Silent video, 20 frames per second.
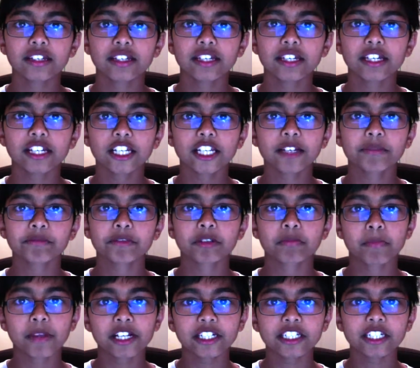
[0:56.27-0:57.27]
Helium's
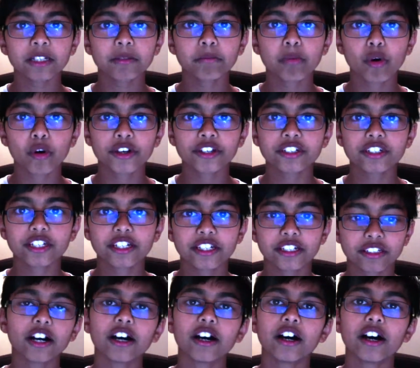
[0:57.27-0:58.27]
melting point
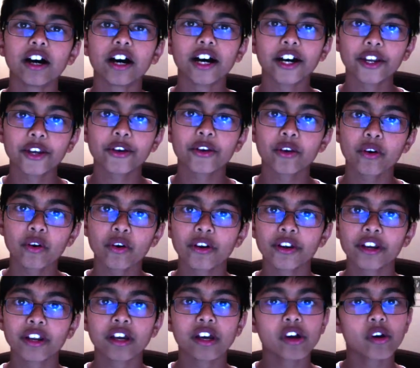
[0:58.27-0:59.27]
is unknown,